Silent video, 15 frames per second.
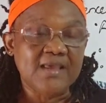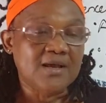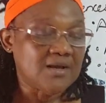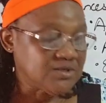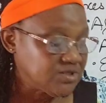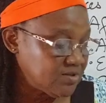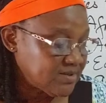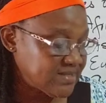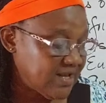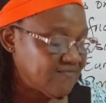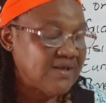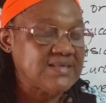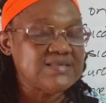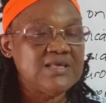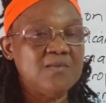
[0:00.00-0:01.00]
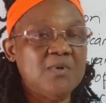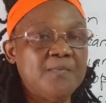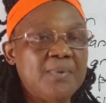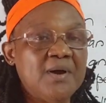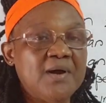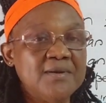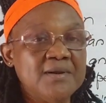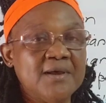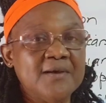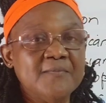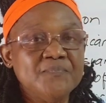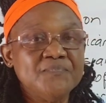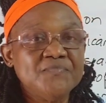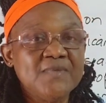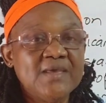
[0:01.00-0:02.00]
Because she doesn't have a stable partner.
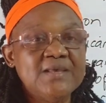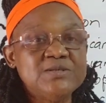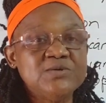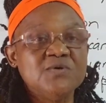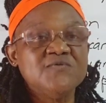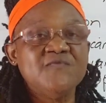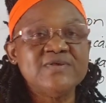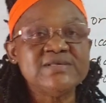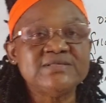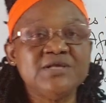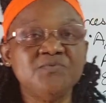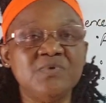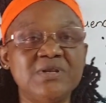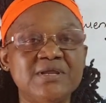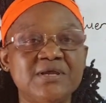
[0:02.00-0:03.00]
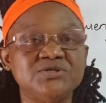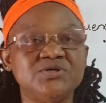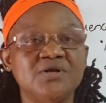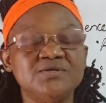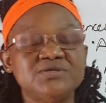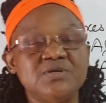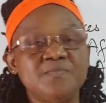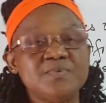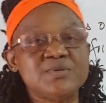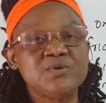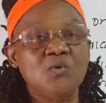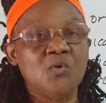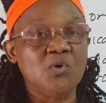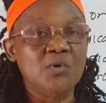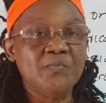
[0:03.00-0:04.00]
It's just visiting relationships.
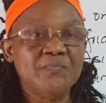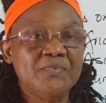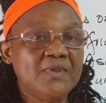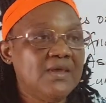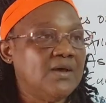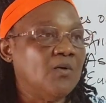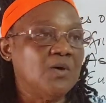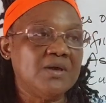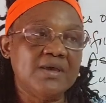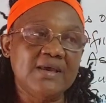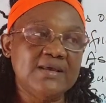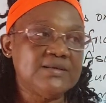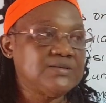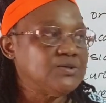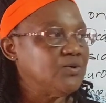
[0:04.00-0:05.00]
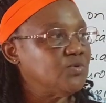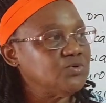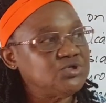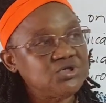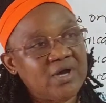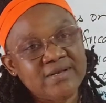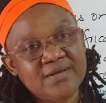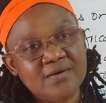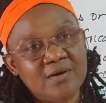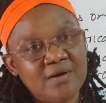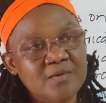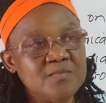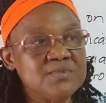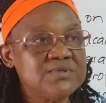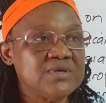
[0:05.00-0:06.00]
So, okay, so John
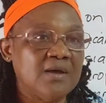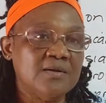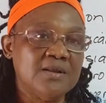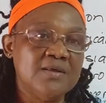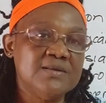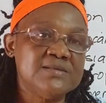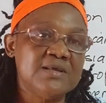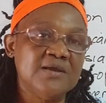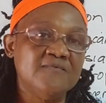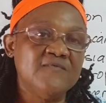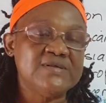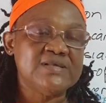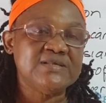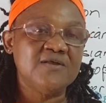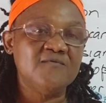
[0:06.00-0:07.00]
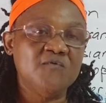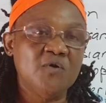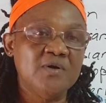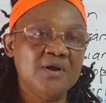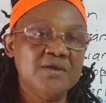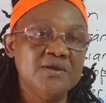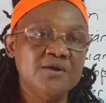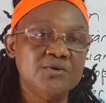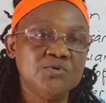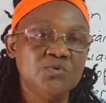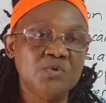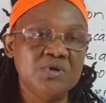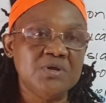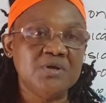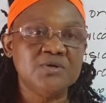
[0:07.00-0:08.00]
comes and he's there visiting for a year,
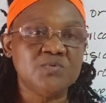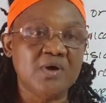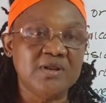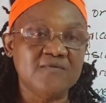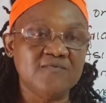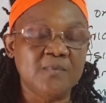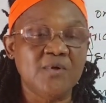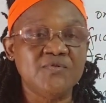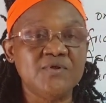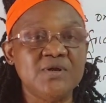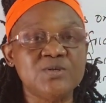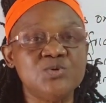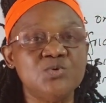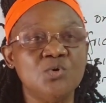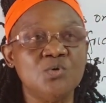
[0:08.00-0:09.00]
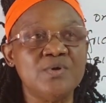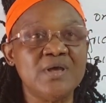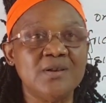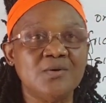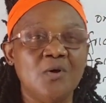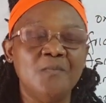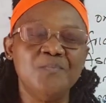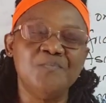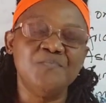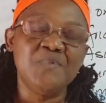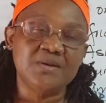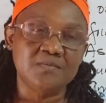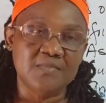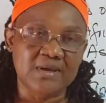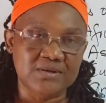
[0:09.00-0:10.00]
2 years, whatever. But there's no real
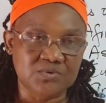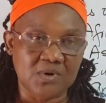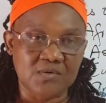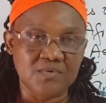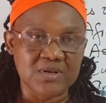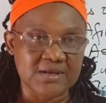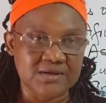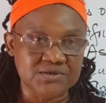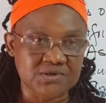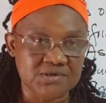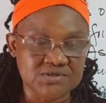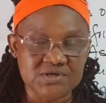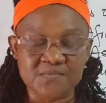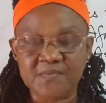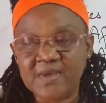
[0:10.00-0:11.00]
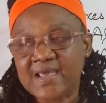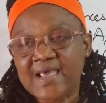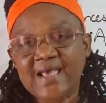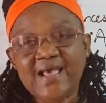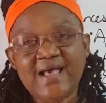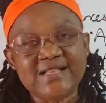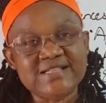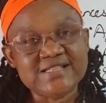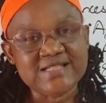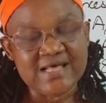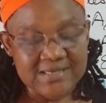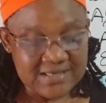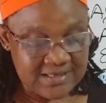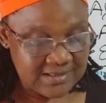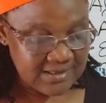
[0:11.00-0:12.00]
commitment to a relationship. And
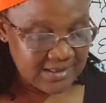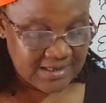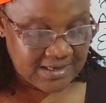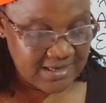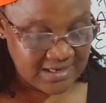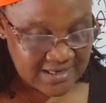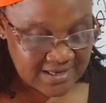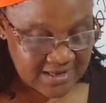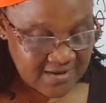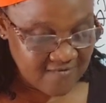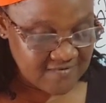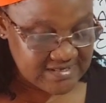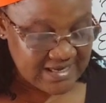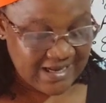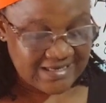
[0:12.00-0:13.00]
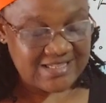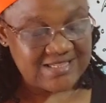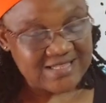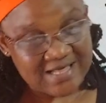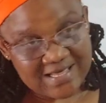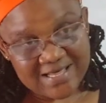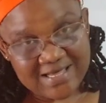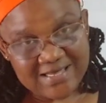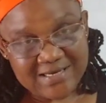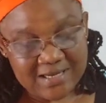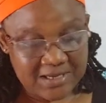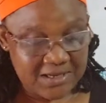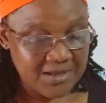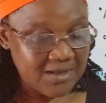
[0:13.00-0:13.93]
then he leaves, and then